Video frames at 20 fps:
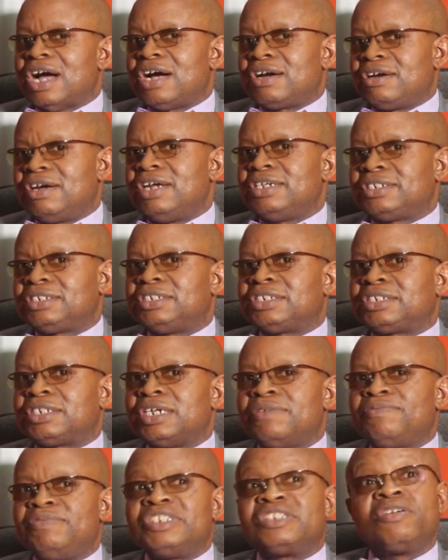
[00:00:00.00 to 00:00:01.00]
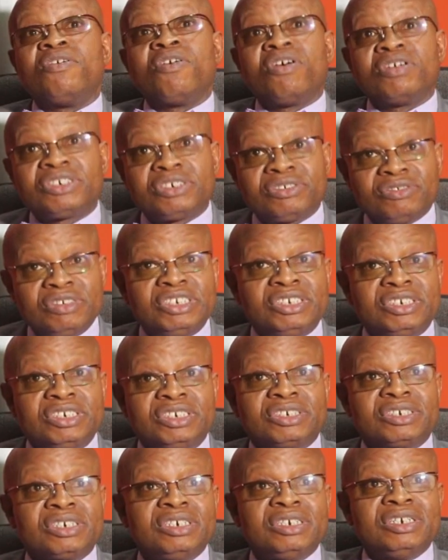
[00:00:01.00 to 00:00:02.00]
And grace itself is God's
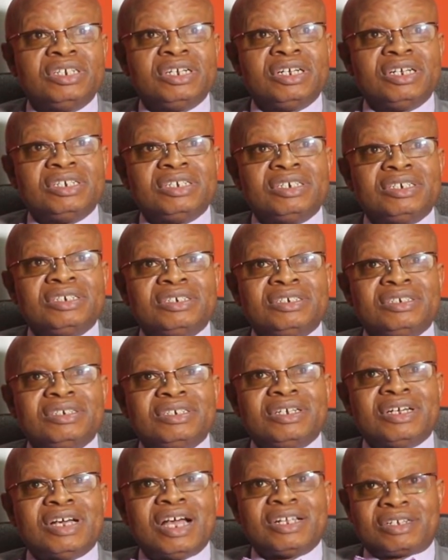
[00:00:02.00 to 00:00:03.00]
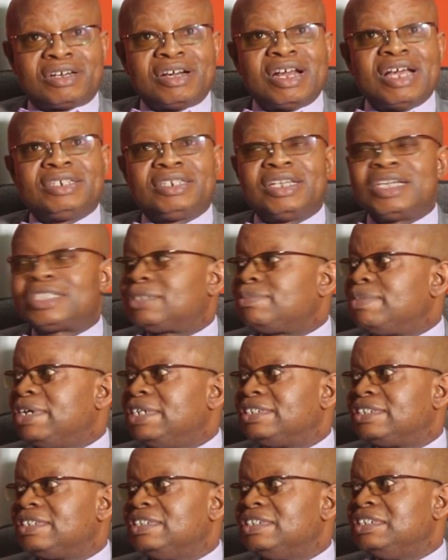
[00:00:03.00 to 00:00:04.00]
riches at Christ's
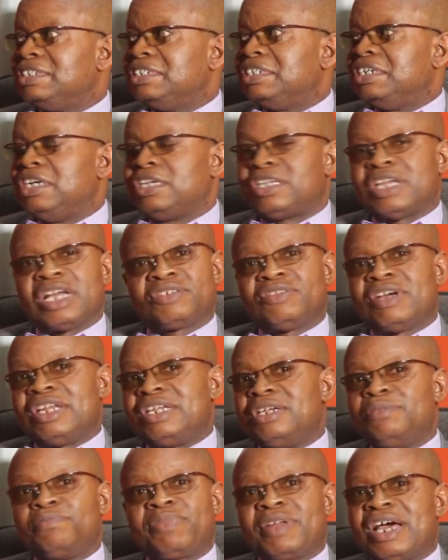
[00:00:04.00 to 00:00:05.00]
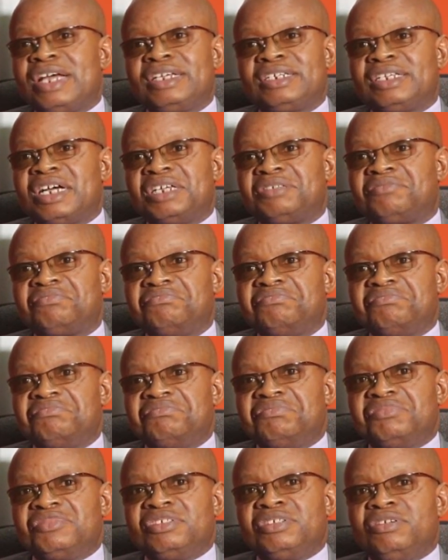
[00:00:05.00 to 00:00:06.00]
expense. It actually implies that
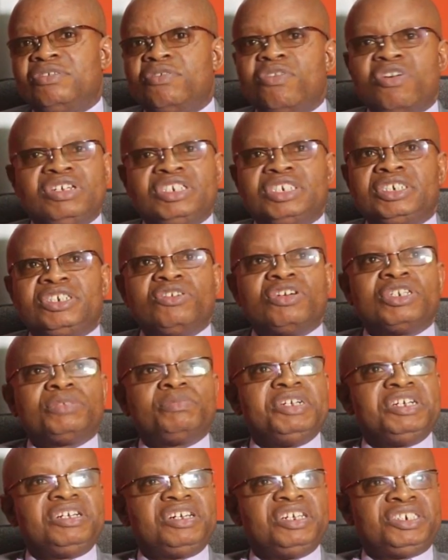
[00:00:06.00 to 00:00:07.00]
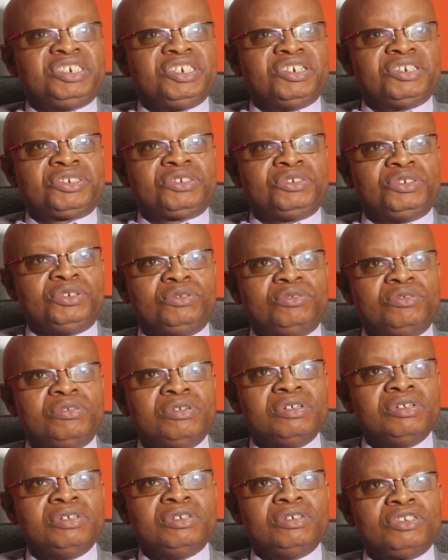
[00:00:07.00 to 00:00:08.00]
God is just being gracious to
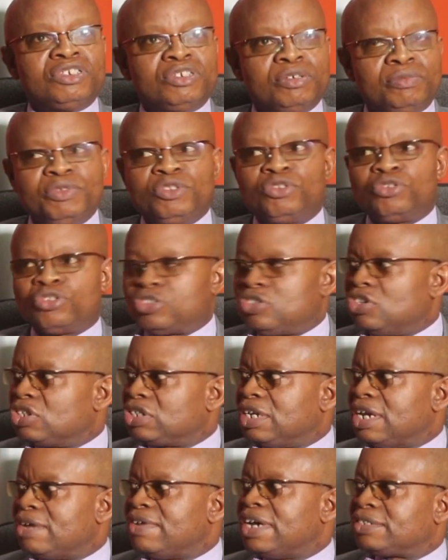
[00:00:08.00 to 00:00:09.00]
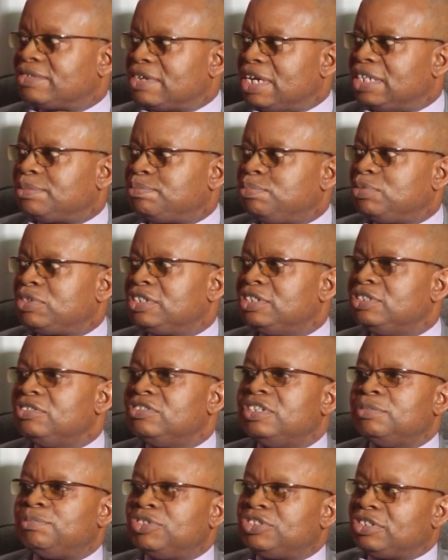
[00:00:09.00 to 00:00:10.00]
you to be able to touch life. That's why He's putting
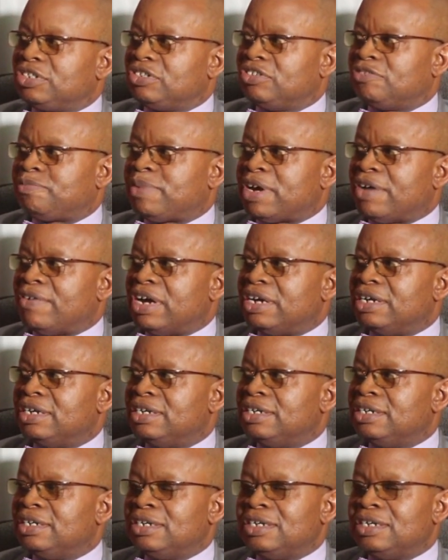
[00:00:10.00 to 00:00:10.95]
you in a position of power.